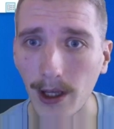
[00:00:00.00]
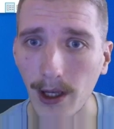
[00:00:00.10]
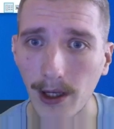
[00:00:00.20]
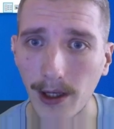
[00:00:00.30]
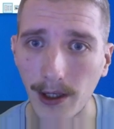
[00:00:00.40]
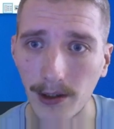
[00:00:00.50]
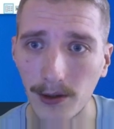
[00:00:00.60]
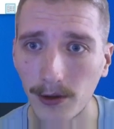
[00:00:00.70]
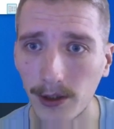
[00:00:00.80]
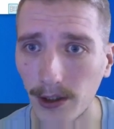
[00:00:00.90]
and
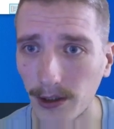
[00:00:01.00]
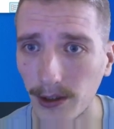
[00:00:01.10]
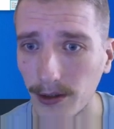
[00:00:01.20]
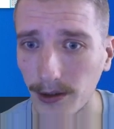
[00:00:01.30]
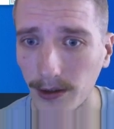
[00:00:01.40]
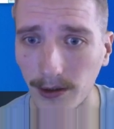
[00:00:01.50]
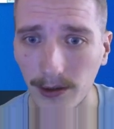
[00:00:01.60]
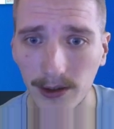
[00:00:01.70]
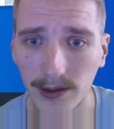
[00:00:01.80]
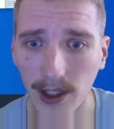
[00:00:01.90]
you can
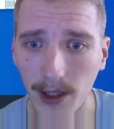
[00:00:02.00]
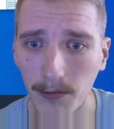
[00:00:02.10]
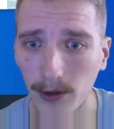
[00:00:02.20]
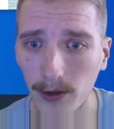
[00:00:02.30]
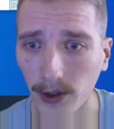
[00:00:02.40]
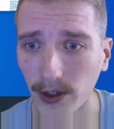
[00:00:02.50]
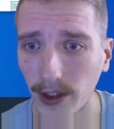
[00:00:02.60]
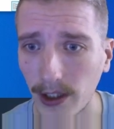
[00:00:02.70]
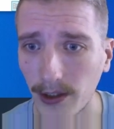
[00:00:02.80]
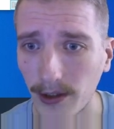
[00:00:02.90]
disable
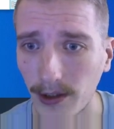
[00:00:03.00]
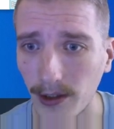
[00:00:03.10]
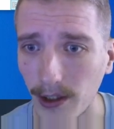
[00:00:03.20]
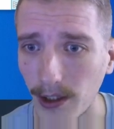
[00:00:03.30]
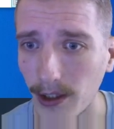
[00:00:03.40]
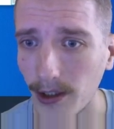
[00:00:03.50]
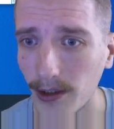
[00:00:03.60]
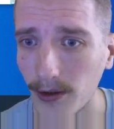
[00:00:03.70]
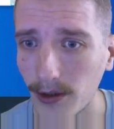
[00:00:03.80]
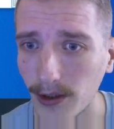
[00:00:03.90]
Cortana,
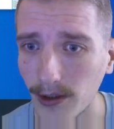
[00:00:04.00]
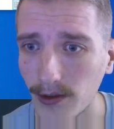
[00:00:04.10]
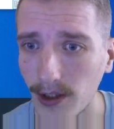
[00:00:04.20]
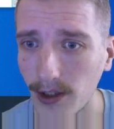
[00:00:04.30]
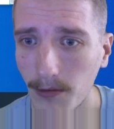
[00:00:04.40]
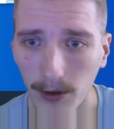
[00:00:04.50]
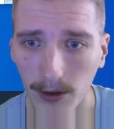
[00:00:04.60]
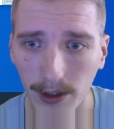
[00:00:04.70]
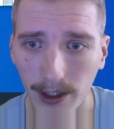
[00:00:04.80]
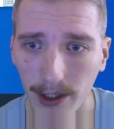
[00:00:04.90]
you can
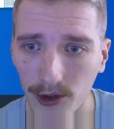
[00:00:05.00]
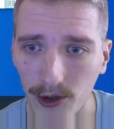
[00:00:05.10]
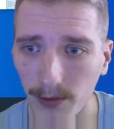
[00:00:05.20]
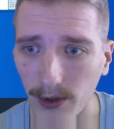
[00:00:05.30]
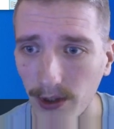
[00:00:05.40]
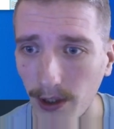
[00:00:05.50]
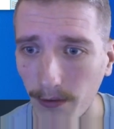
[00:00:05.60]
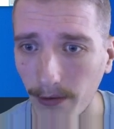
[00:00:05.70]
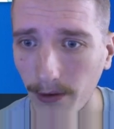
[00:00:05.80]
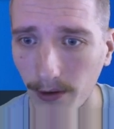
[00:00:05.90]
disable Edge
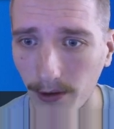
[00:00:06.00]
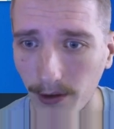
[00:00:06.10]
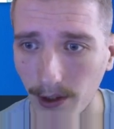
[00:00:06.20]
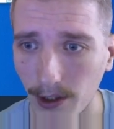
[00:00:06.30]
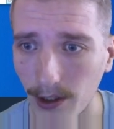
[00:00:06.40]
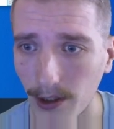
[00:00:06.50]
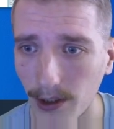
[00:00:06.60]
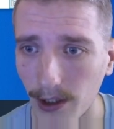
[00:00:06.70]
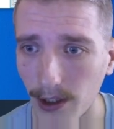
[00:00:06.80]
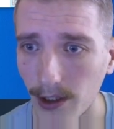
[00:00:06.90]
PDF,
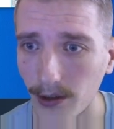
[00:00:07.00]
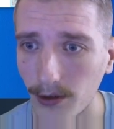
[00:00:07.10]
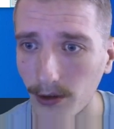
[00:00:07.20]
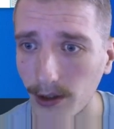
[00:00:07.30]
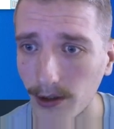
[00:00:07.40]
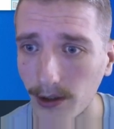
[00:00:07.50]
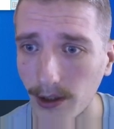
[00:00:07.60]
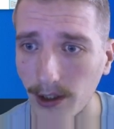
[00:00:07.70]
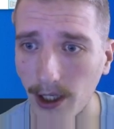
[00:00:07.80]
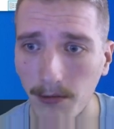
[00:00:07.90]
you can
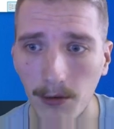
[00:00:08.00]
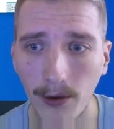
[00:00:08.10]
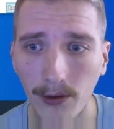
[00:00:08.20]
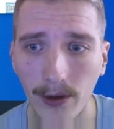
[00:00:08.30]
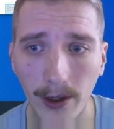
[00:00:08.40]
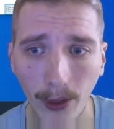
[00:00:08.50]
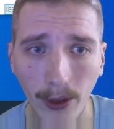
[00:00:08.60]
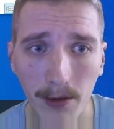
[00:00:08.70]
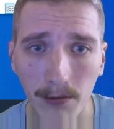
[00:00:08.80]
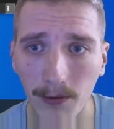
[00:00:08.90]
enable a dark
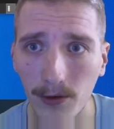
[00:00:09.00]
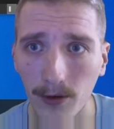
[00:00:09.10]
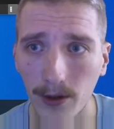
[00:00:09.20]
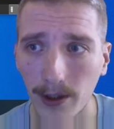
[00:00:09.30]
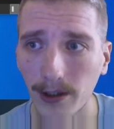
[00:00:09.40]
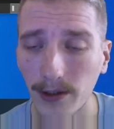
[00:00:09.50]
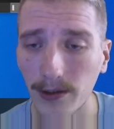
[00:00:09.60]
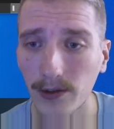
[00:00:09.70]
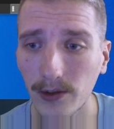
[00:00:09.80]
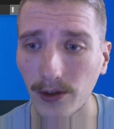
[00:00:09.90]
theme if you like
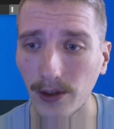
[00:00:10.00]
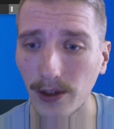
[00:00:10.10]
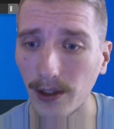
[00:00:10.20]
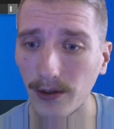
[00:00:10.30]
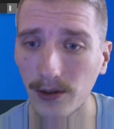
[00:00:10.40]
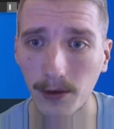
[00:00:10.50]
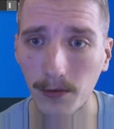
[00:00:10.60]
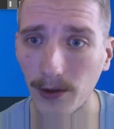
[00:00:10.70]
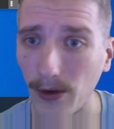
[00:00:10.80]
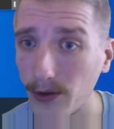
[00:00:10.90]
this, and so
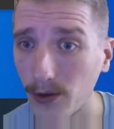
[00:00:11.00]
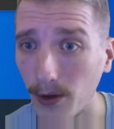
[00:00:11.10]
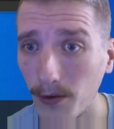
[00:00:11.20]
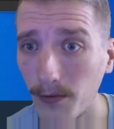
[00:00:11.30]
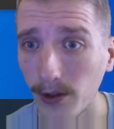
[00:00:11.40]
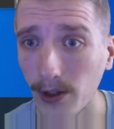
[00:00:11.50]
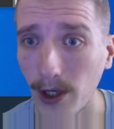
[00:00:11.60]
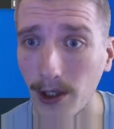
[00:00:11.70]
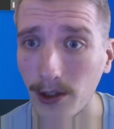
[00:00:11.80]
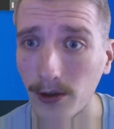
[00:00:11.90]
on and so forth.
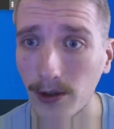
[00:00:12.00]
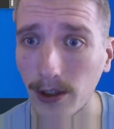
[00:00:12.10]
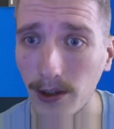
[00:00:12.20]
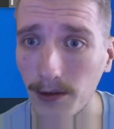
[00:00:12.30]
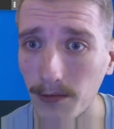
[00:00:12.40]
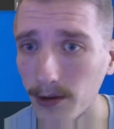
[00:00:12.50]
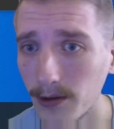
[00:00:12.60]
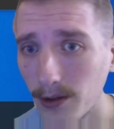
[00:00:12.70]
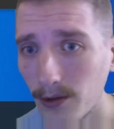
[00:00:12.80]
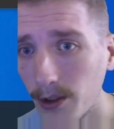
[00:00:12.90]
You can
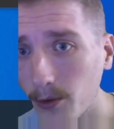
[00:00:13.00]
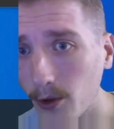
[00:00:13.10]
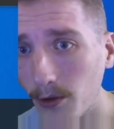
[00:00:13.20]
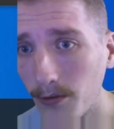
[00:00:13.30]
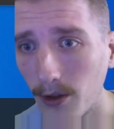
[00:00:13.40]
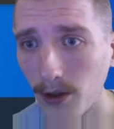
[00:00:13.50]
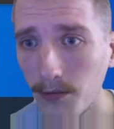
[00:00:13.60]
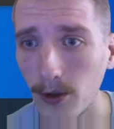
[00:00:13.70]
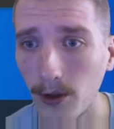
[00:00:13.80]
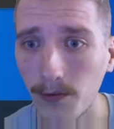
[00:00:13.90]
even remove all
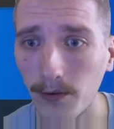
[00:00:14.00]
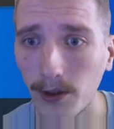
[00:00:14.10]
bloatware.